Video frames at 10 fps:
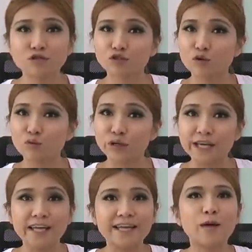so we
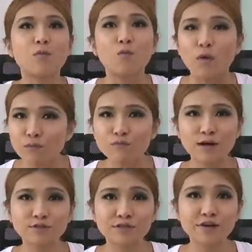can get one
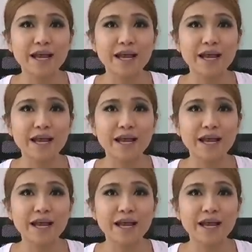router